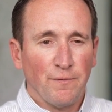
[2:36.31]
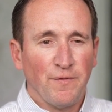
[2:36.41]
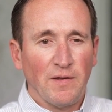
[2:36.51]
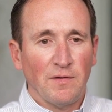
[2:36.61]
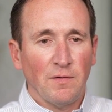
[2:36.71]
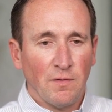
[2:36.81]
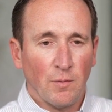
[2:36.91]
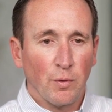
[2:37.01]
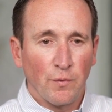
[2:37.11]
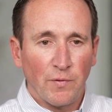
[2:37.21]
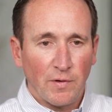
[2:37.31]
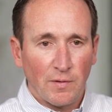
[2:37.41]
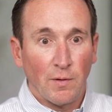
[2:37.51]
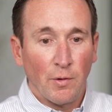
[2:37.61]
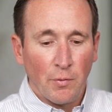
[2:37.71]
fit, the perfect
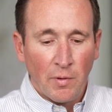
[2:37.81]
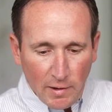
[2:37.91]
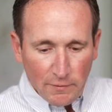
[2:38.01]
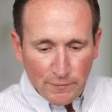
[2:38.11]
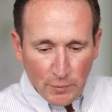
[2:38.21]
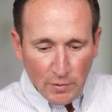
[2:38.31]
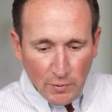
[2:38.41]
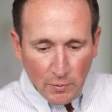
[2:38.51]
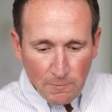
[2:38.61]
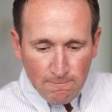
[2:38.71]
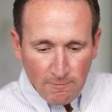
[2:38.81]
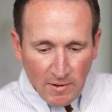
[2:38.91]
loan for you.